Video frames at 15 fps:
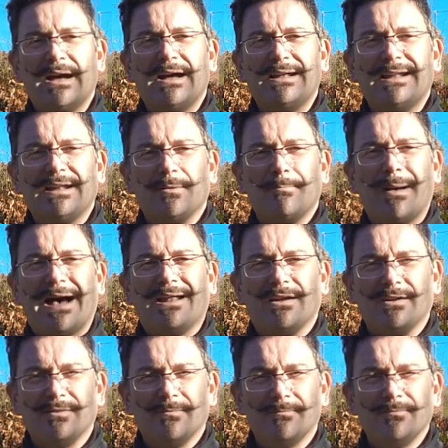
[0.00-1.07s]
little
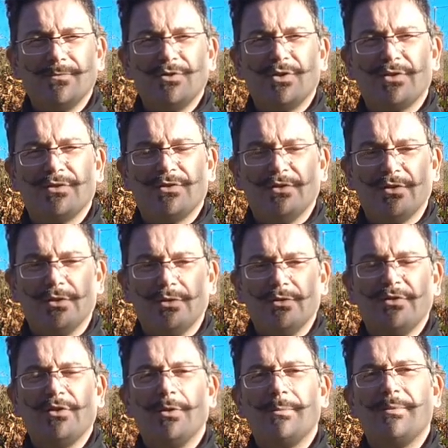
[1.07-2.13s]
ballon, just to
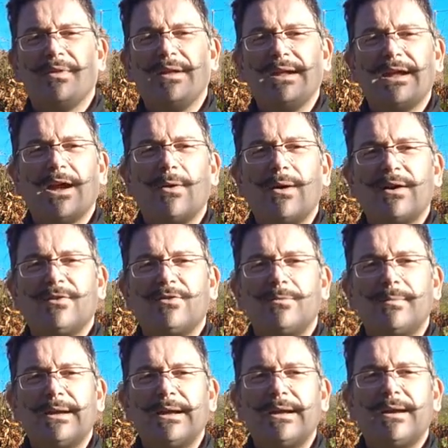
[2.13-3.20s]
stop the coax from
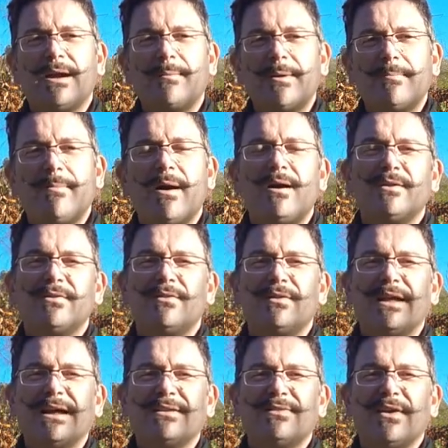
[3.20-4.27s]
becoming part of the
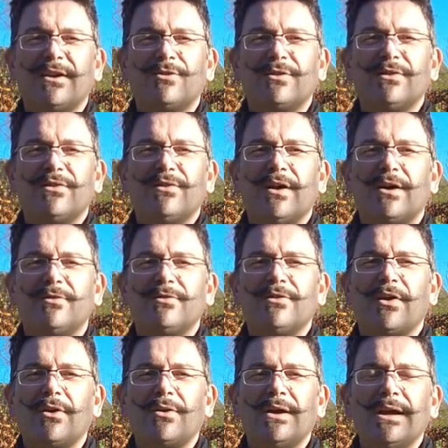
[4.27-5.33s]
antenna itself.
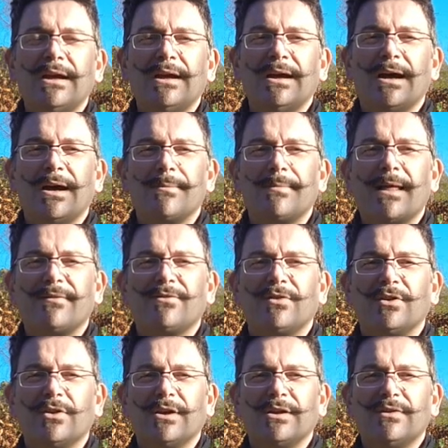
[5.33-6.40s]
So have to
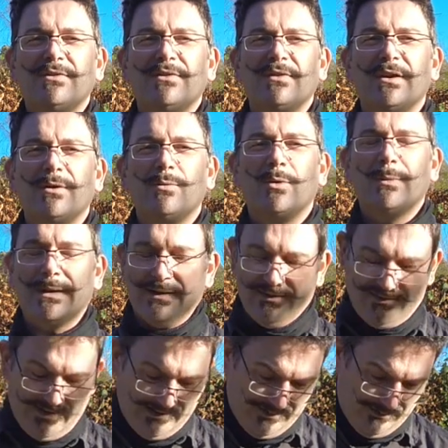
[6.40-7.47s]
look at what we can
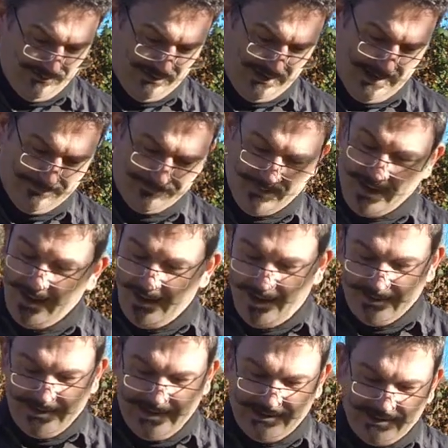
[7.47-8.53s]
set up for that.
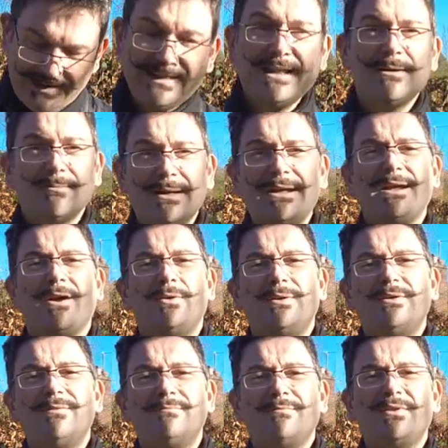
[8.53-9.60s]
Okay, let me go
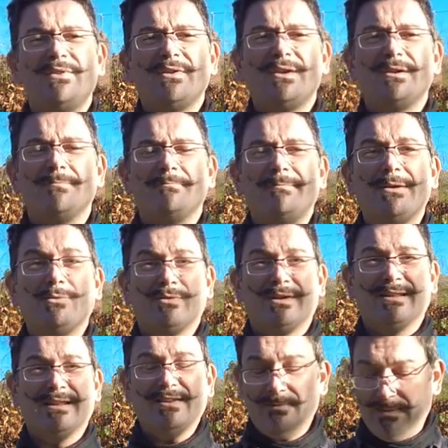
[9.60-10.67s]
and start
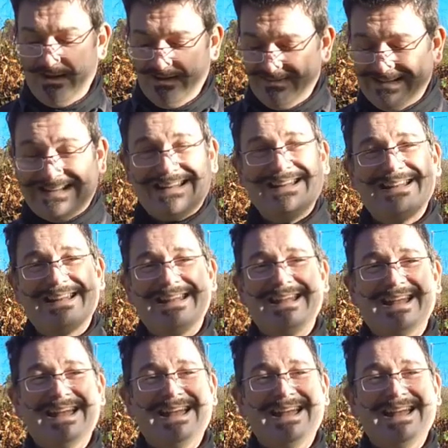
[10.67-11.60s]
building this, because clearly